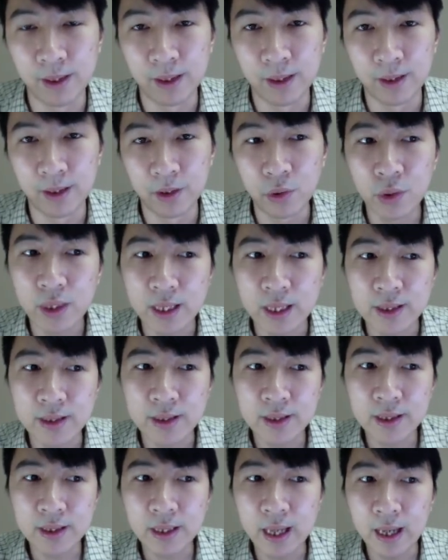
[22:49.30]
So you can
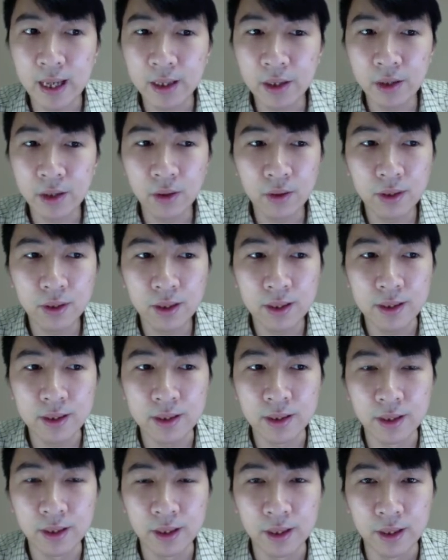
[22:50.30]
see
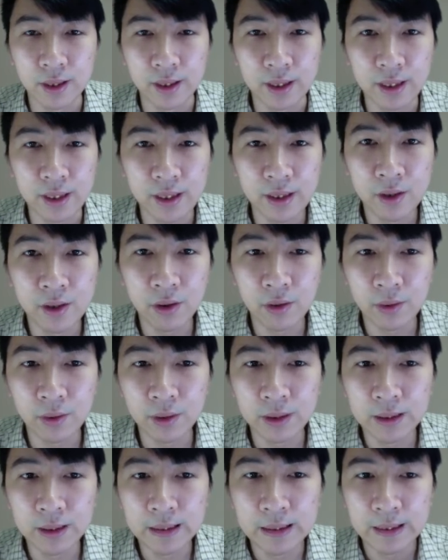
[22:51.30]
Antiochus, he not
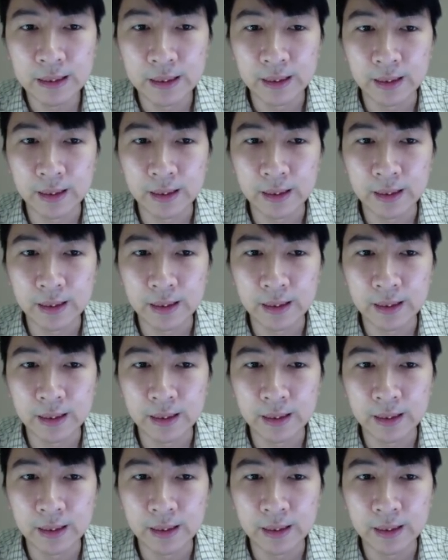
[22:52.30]
only